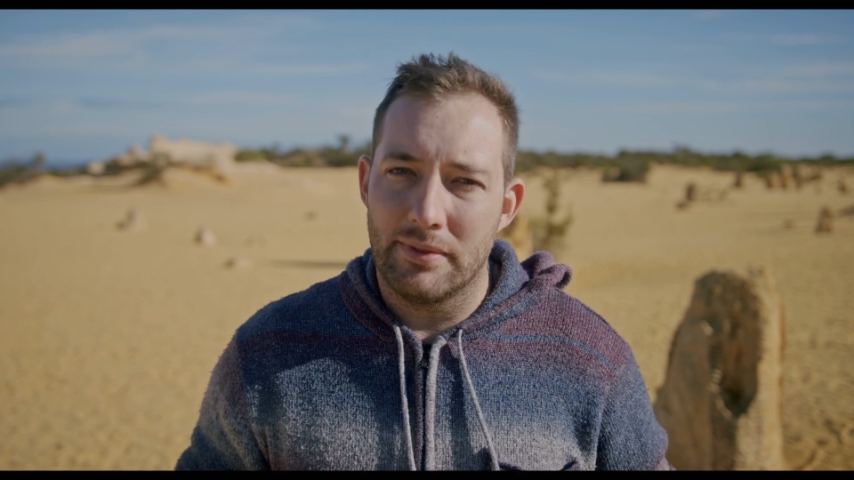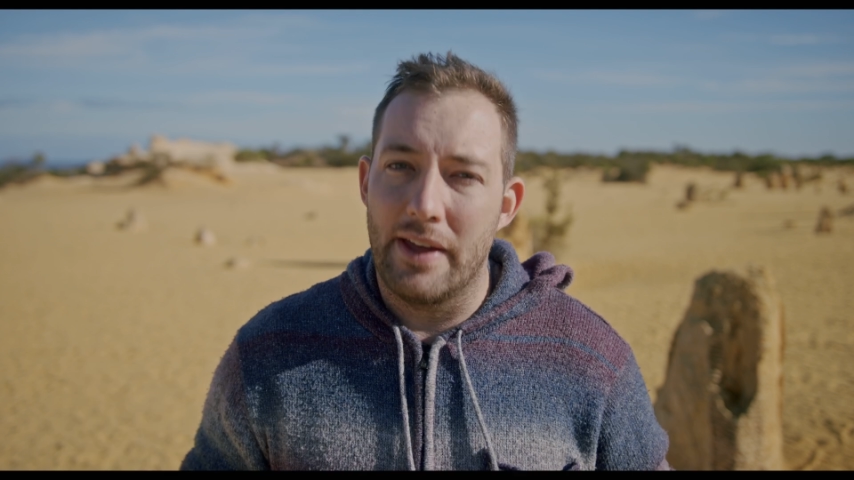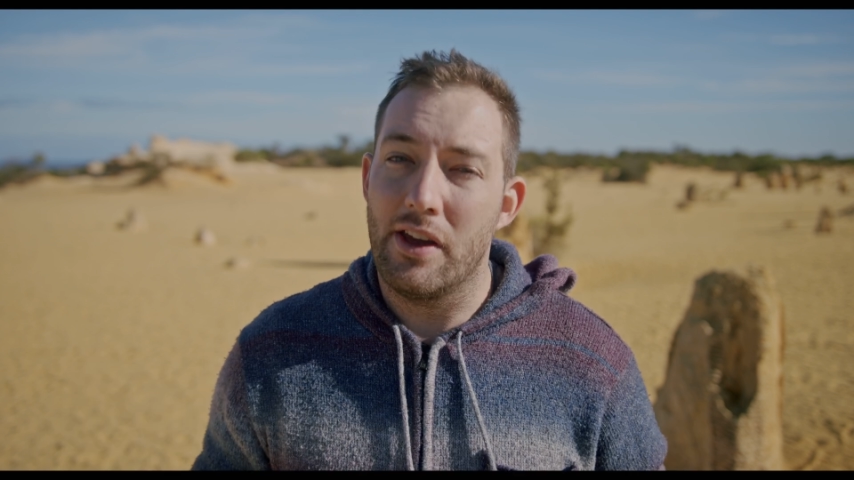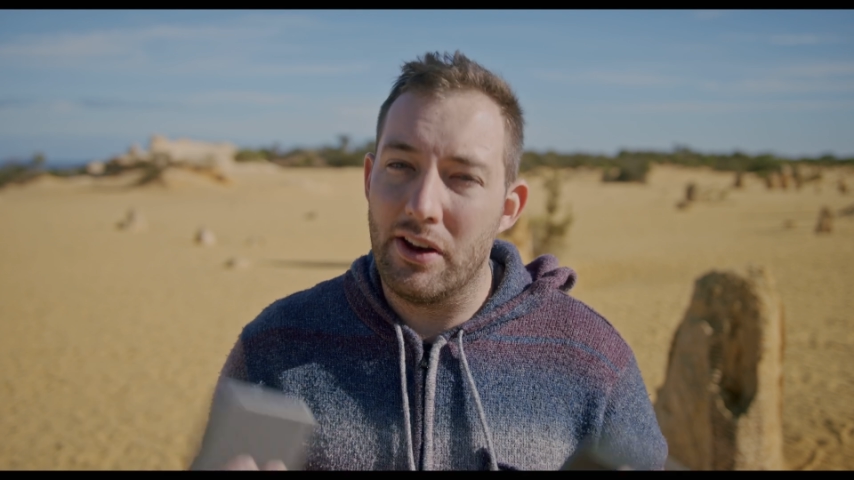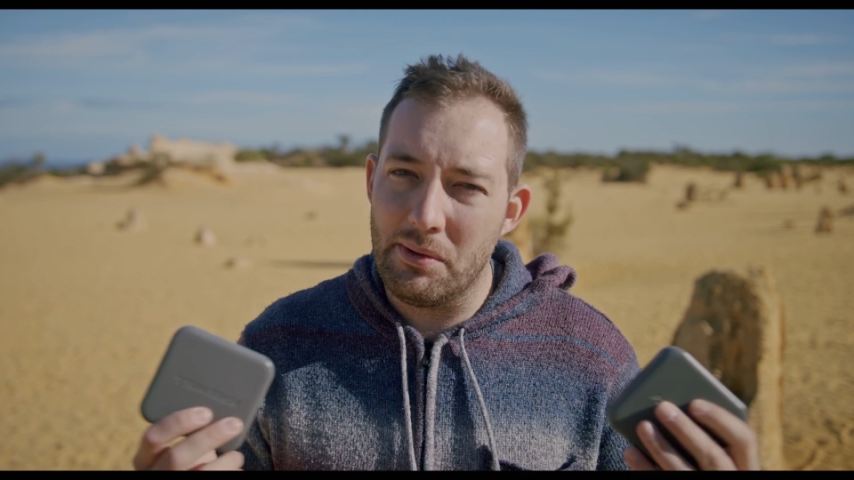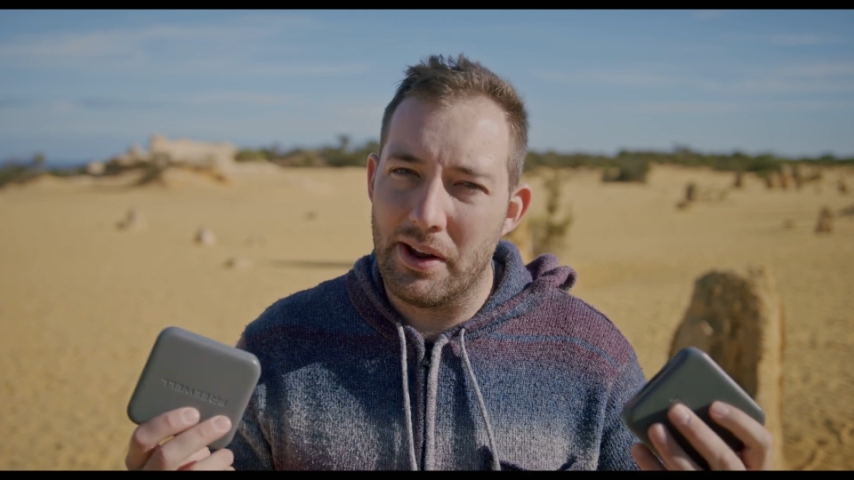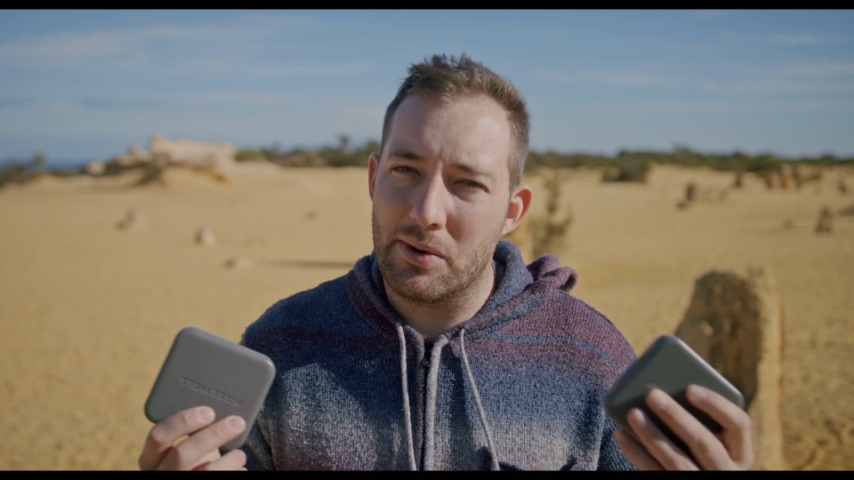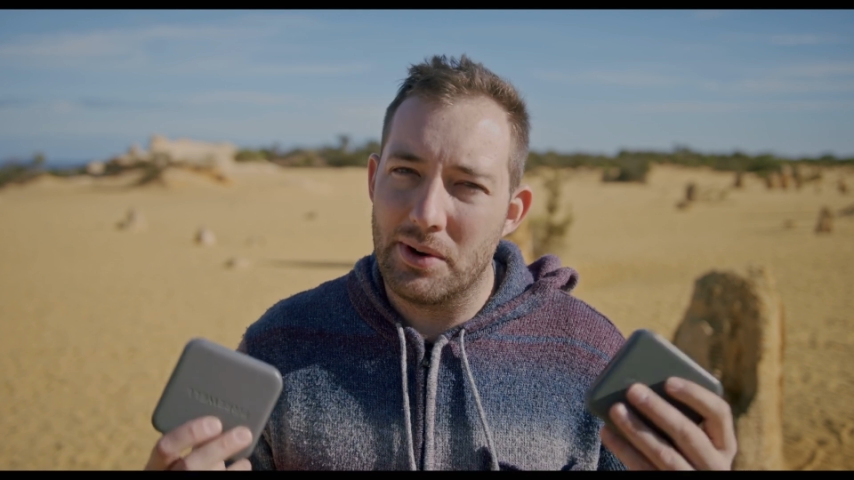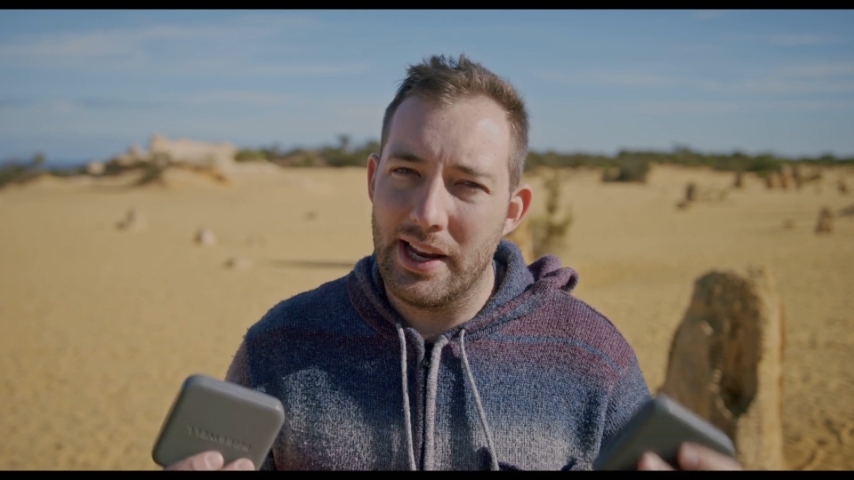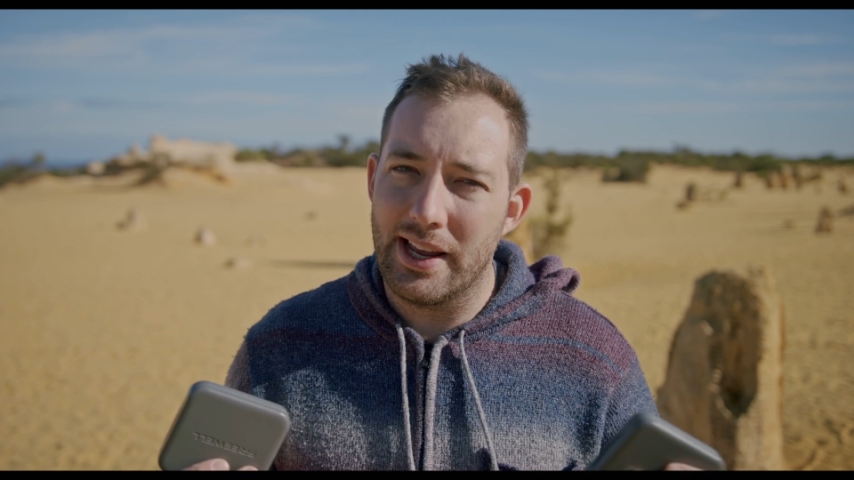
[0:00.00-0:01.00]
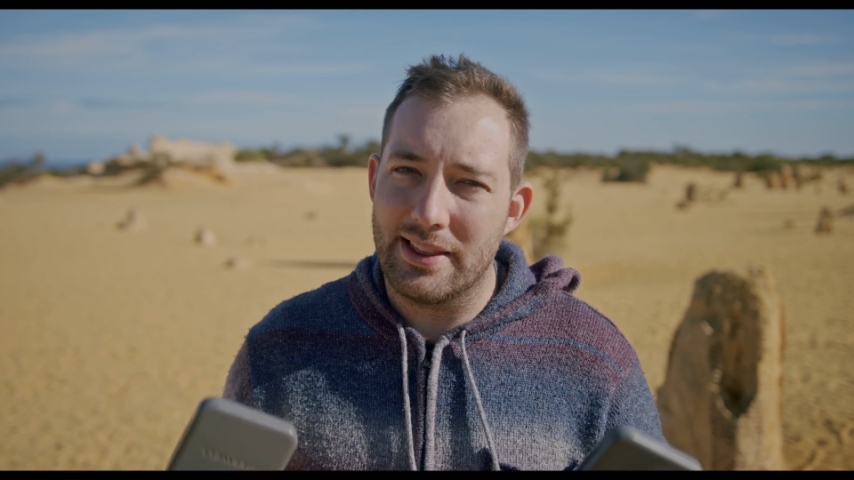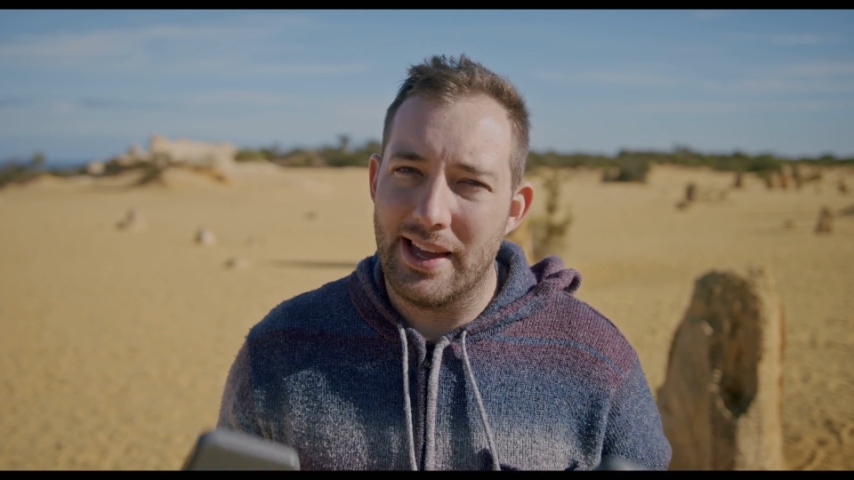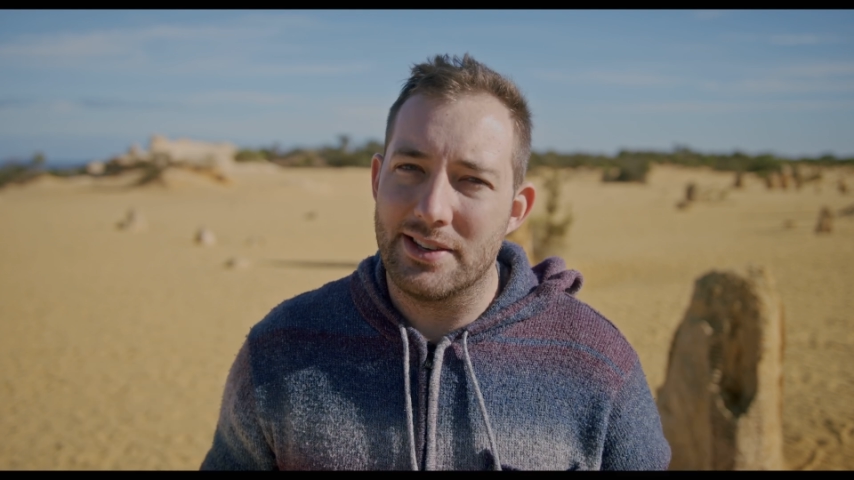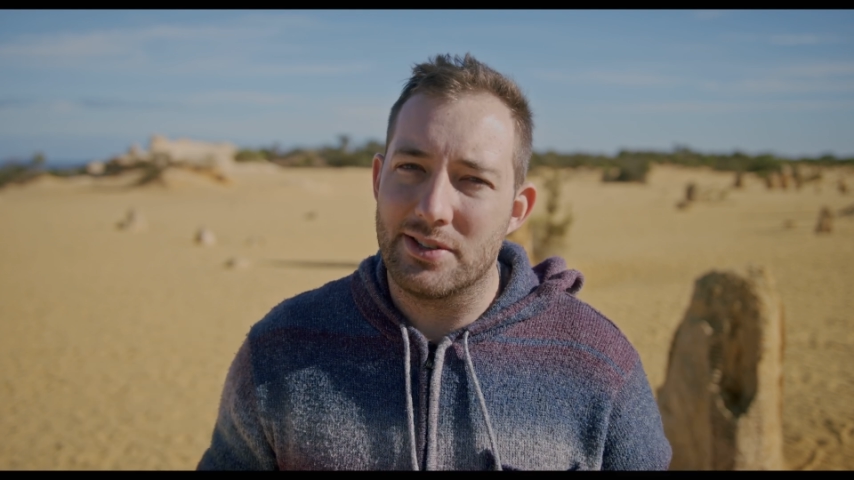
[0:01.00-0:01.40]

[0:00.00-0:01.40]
And the only way to really get that is